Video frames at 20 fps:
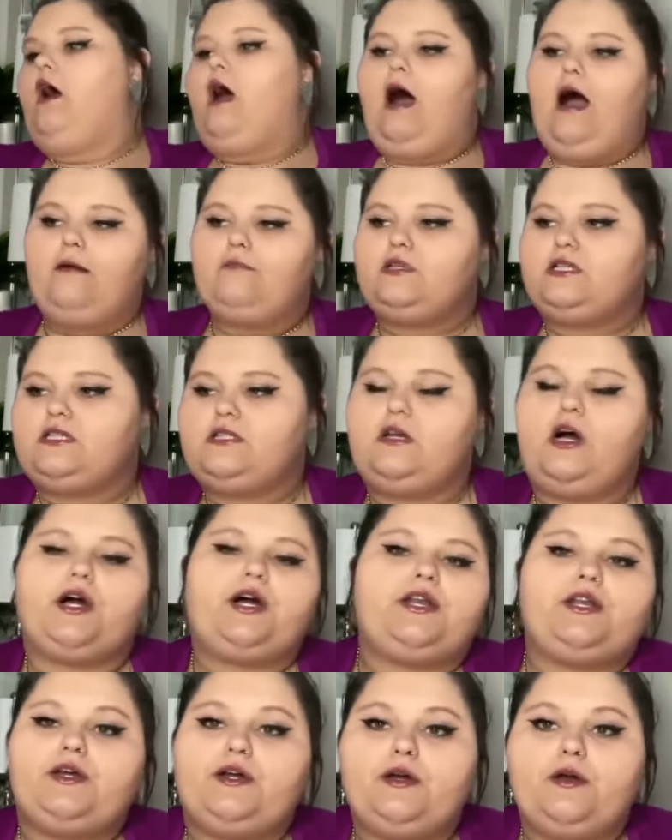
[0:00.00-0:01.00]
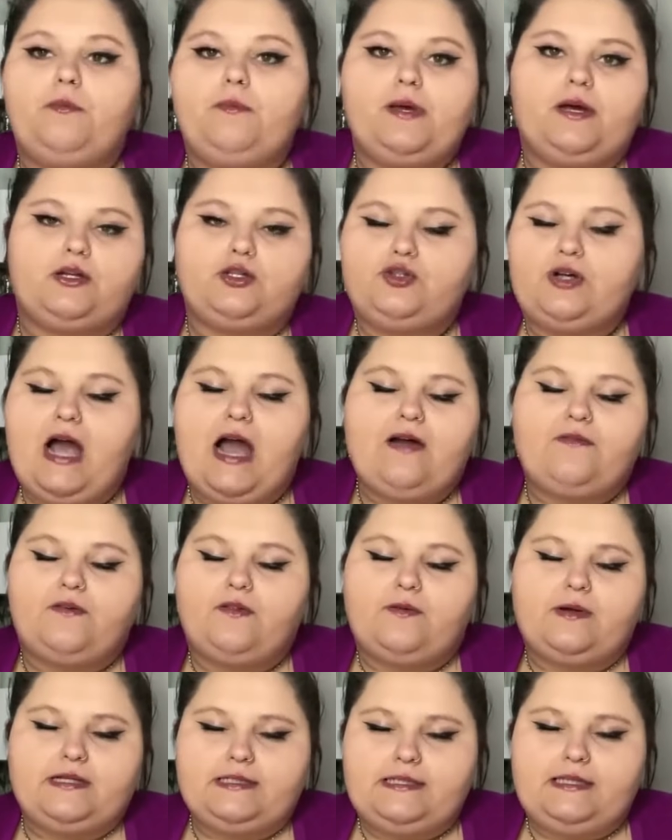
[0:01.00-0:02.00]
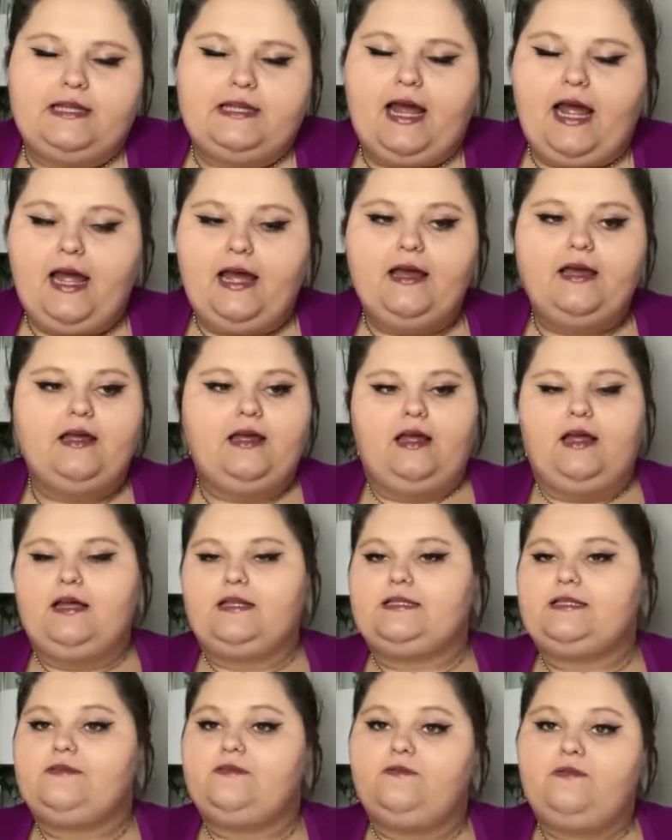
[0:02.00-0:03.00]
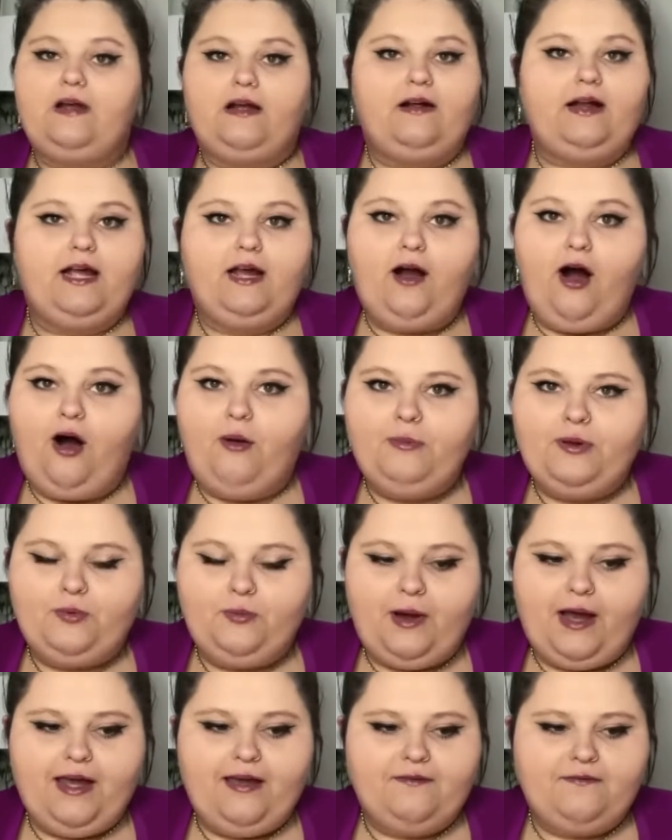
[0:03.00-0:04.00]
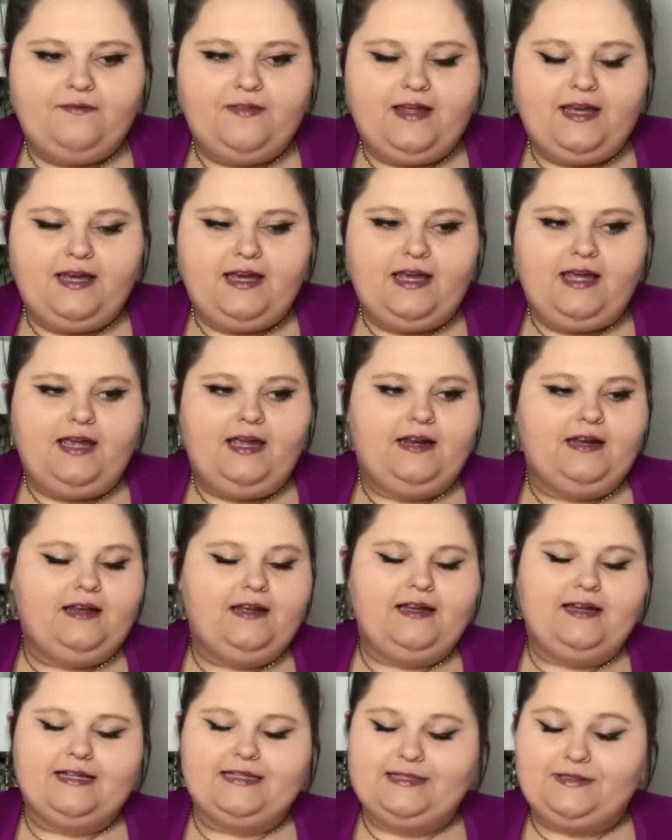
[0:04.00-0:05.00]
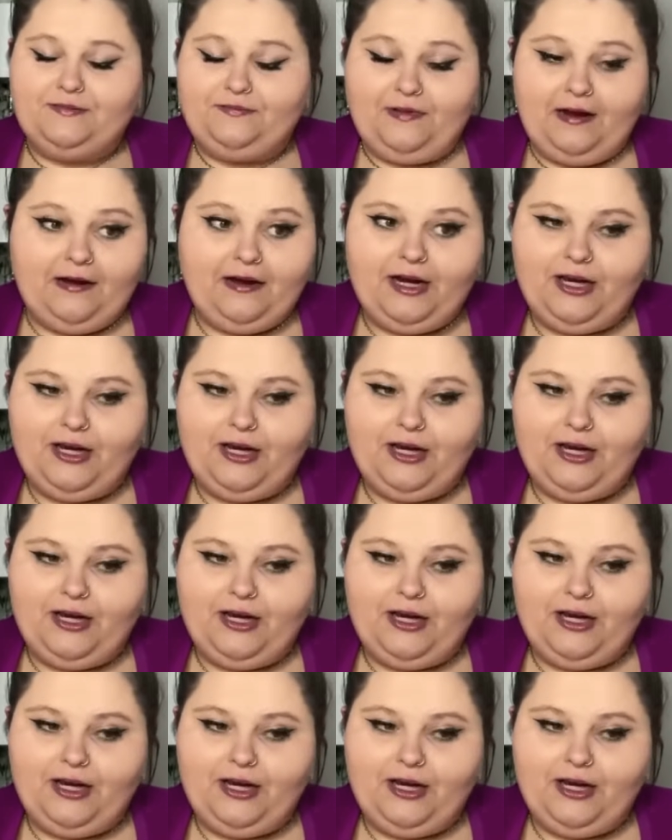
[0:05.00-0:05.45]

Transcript: I'm just not gonna be on track for the rest of the day. It's a very common way of thinking. It's very